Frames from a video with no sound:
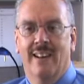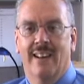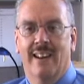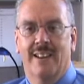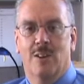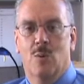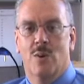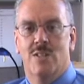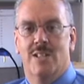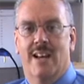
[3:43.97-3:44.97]
And I think
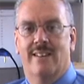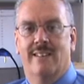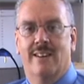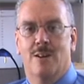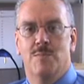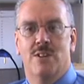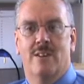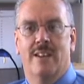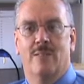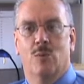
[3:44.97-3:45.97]
once that comes
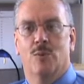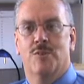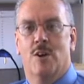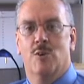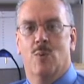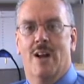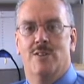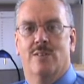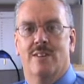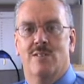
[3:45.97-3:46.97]
in, then we'll start to
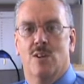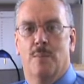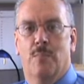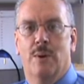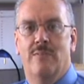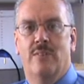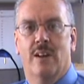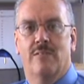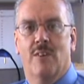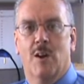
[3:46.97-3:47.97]
ratchet things up. We've
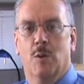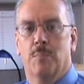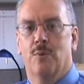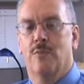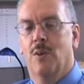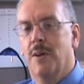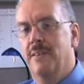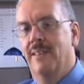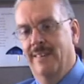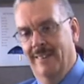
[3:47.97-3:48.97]
got final approval
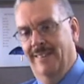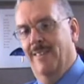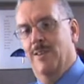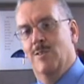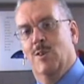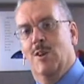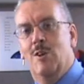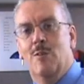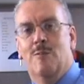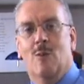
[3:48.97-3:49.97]
on things like
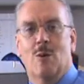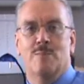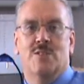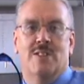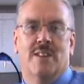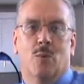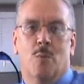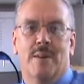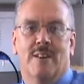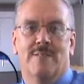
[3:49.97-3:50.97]
uniforms that
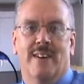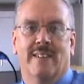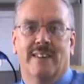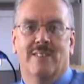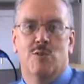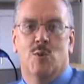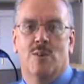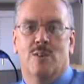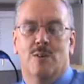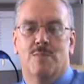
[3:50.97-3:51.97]
we'll be unveiling in the
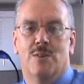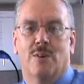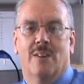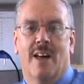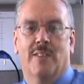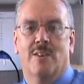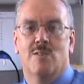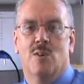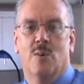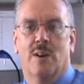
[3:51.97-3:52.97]
short term. So a lot of
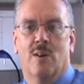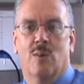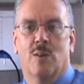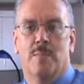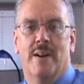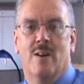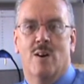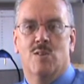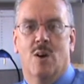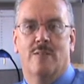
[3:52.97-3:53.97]
things going on around the
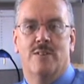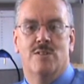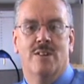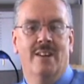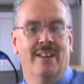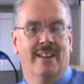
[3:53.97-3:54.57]
Bayhawks office.